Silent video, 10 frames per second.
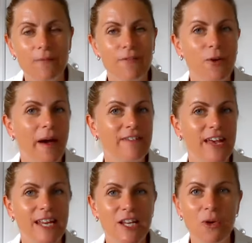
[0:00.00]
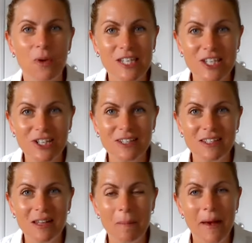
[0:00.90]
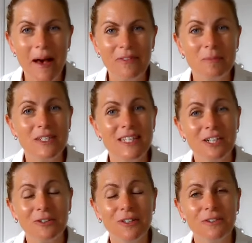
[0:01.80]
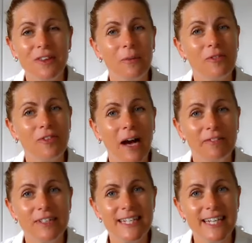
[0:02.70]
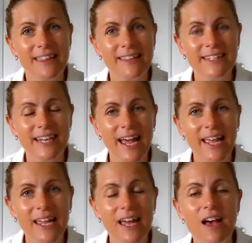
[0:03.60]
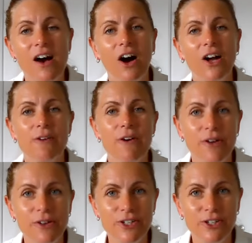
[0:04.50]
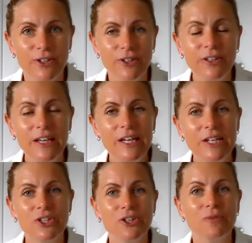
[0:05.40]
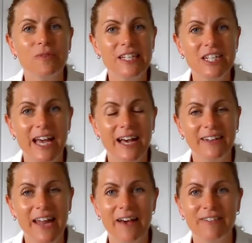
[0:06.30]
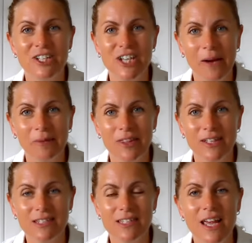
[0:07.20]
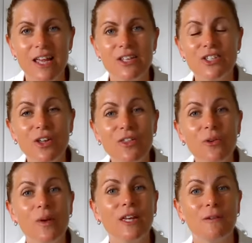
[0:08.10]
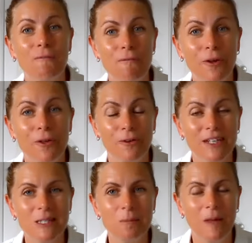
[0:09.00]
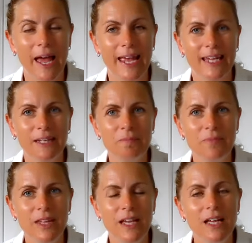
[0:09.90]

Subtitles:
If you have any questions about the material that we've covered together today, I urge you to reach out and have a chat with us so that we can further explain.